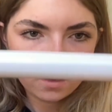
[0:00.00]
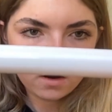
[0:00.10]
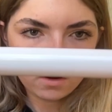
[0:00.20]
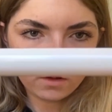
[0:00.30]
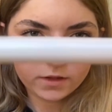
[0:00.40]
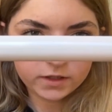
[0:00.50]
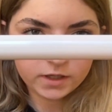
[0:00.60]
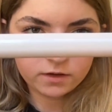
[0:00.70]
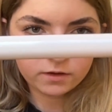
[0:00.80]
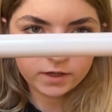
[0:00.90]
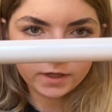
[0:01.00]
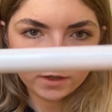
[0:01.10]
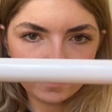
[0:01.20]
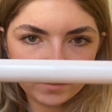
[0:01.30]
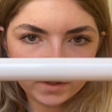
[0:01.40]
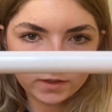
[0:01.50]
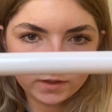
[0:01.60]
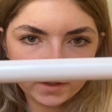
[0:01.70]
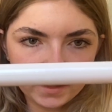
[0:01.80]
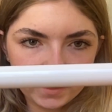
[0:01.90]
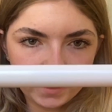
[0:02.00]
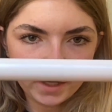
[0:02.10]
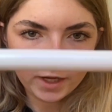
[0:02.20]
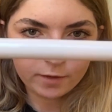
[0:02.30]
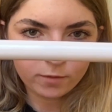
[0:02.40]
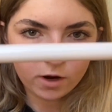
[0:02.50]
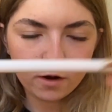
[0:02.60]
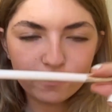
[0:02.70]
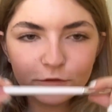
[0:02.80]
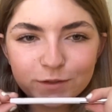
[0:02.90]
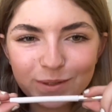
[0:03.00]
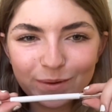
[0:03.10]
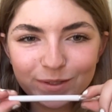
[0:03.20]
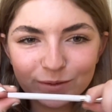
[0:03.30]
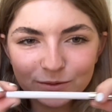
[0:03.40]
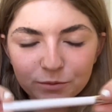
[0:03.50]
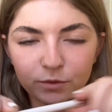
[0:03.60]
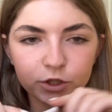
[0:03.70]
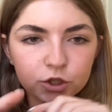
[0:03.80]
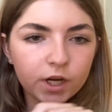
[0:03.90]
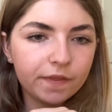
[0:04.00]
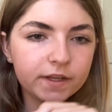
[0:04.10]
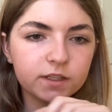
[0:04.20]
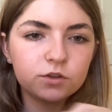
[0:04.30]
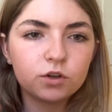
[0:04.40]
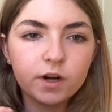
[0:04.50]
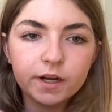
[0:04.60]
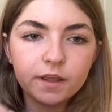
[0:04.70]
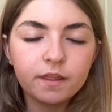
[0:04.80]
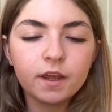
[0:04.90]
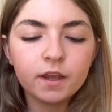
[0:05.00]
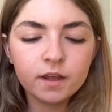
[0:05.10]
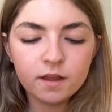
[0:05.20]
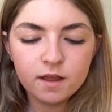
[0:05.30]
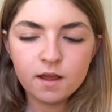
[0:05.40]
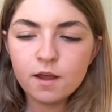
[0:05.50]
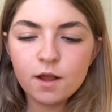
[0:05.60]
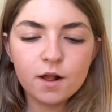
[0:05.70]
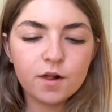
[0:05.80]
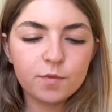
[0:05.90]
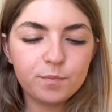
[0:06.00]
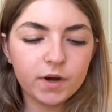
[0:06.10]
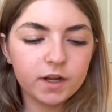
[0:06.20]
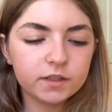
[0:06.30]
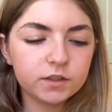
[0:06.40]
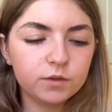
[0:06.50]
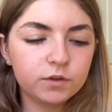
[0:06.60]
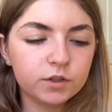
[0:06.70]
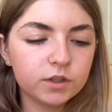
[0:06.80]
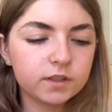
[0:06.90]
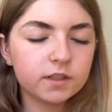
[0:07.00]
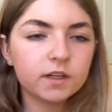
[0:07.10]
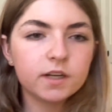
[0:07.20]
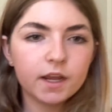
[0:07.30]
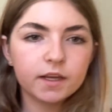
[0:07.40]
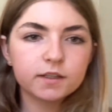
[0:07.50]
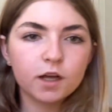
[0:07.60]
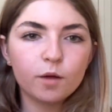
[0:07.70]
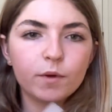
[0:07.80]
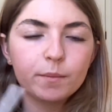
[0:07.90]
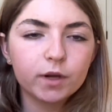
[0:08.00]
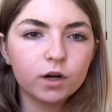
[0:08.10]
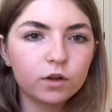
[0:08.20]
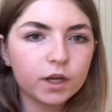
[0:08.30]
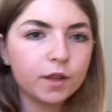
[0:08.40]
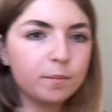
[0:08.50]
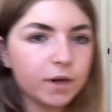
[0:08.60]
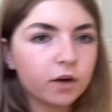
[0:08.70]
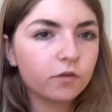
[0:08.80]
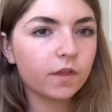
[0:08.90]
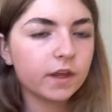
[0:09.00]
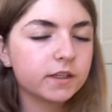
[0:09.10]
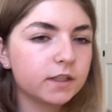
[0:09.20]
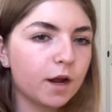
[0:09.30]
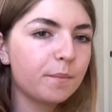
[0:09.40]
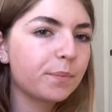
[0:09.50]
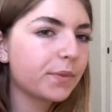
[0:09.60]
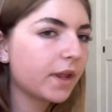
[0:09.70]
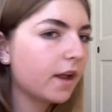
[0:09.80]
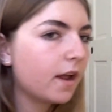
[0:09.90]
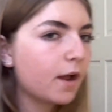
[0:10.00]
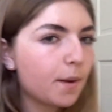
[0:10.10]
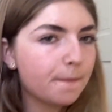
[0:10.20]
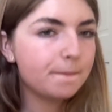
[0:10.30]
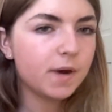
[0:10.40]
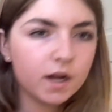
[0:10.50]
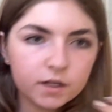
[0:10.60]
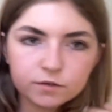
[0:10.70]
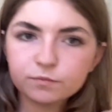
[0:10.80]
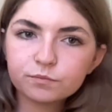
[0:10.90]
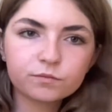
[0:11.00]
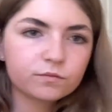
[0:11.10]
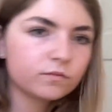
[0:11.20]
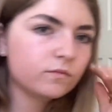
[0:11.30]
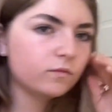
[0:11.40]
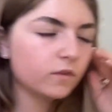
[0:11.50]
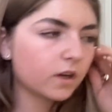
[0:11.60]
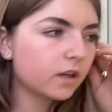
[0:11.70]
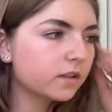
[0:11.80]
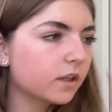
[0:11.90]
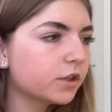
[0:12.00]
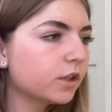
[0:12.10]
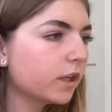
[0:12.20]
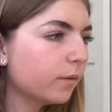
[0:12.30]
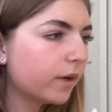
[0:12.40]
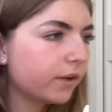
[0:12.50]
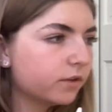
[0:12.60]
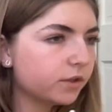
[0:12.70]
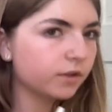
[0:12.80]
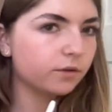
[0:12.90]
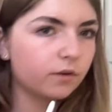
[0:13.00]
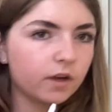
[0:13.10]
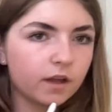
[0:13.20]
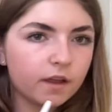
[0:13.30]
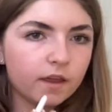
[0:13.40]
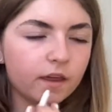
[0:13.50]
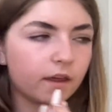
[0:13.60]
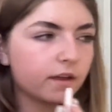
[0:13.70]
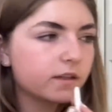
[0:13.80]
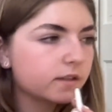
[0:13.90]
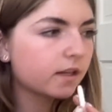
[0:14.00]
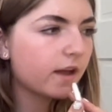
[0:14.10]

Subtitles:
All the lettering completely came off, so I don't know what shade this is or anything. But you can just take some. I'm gonna look in the mirror for this step. But essentially what you do is,